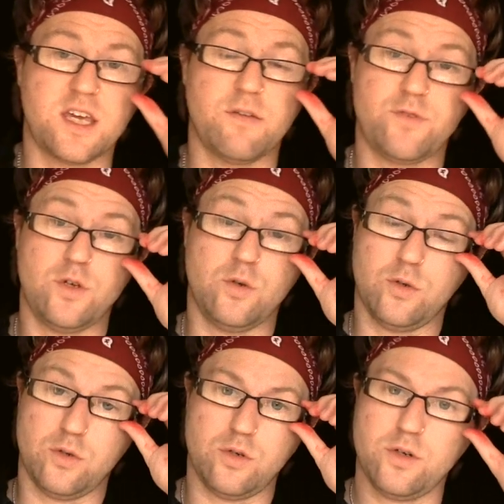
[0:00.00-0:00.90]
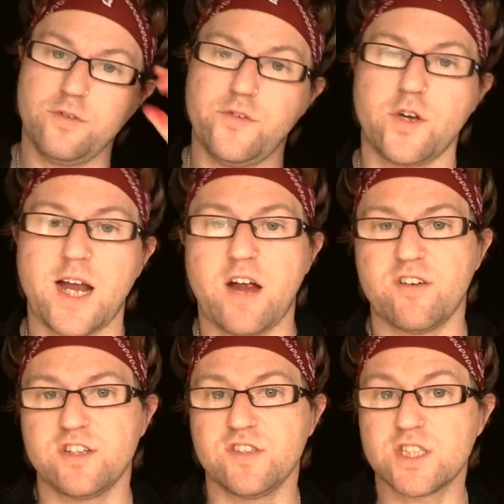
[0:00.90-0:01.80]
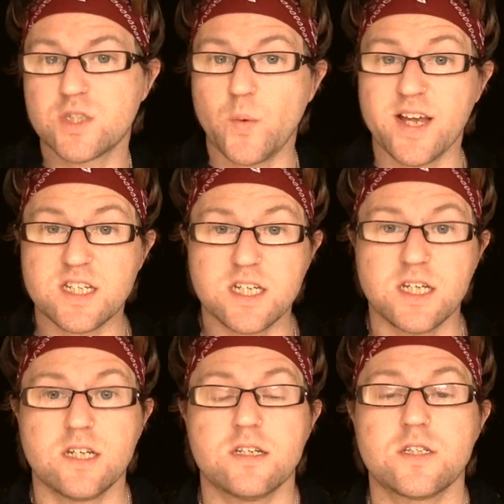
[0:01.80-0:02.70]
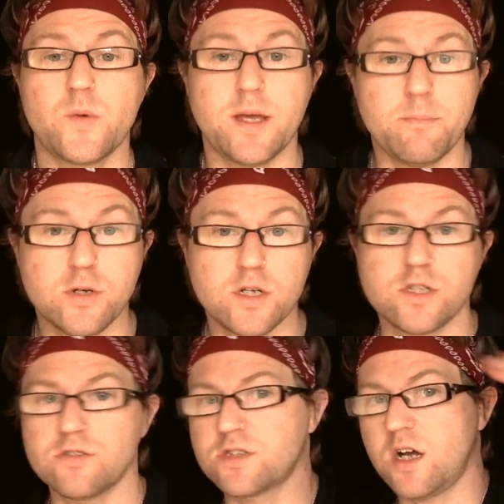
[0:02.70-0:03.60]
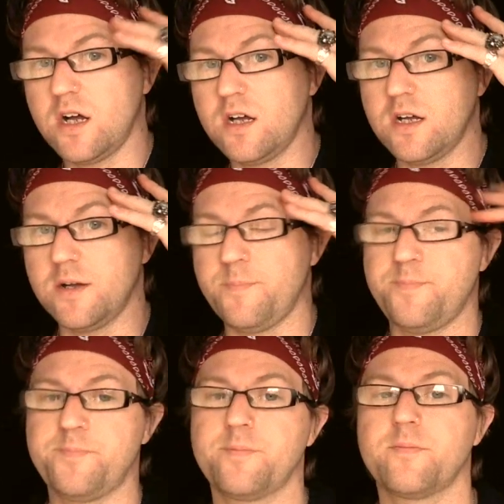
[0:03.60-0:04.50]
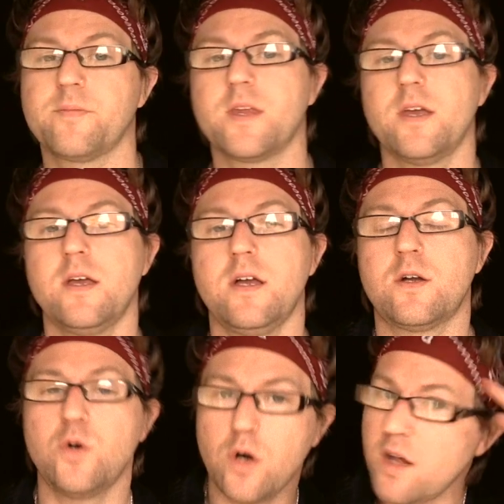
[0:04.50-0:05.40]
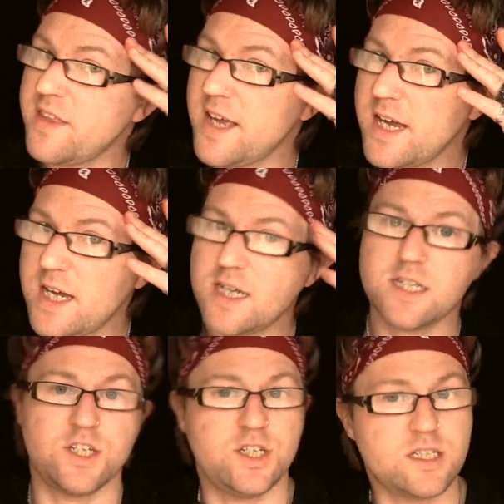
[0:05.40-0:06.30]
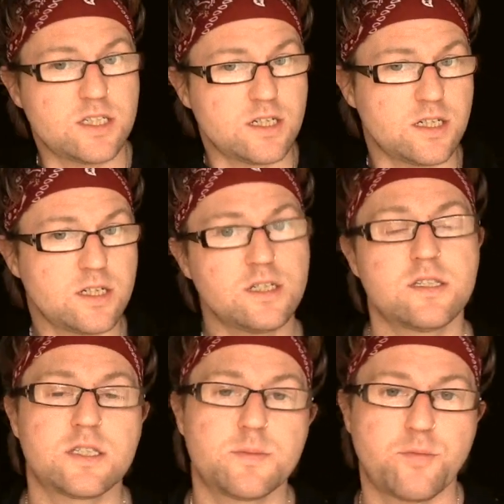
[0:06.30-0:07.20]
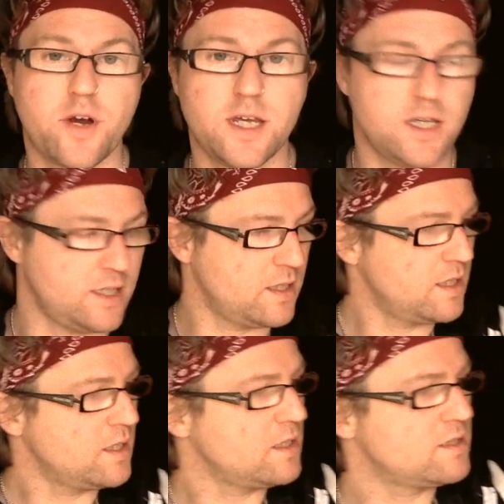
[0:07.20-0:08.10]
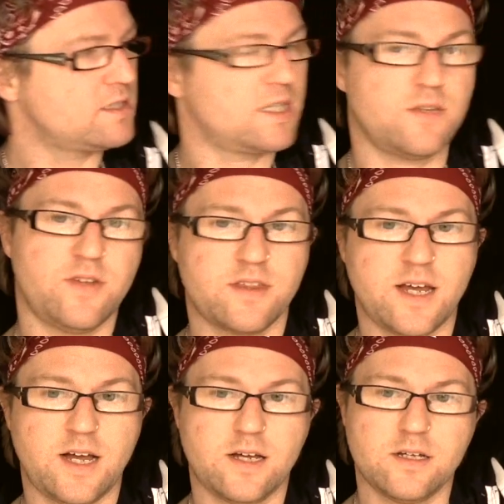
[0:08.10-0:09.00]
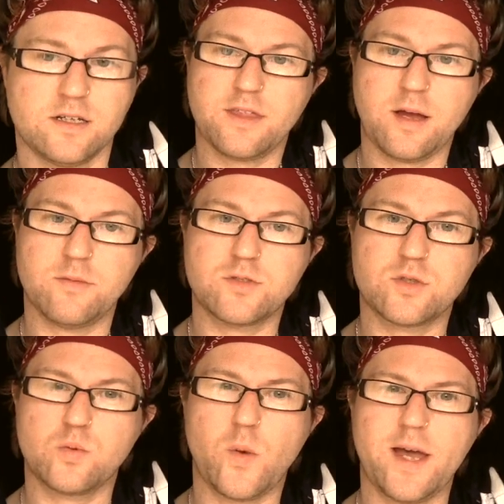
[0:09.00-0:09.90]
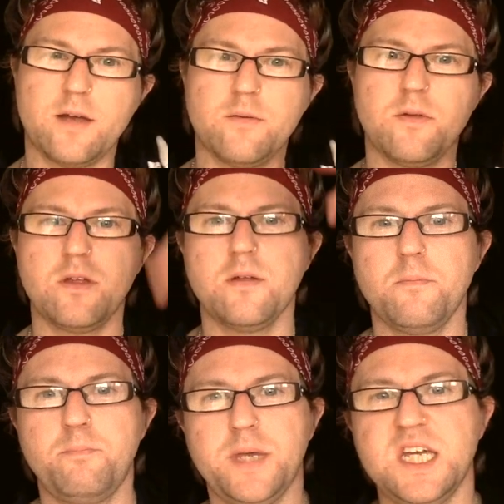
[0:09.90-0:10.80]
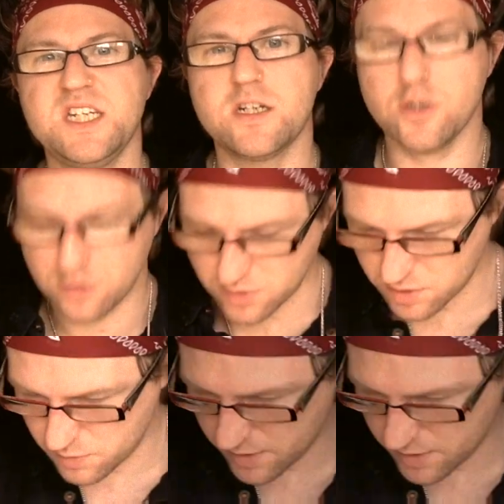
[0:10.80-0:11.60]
If your character is sweating blood, or has got a cut on the head and you need to spray it to give it that sweat beaded look to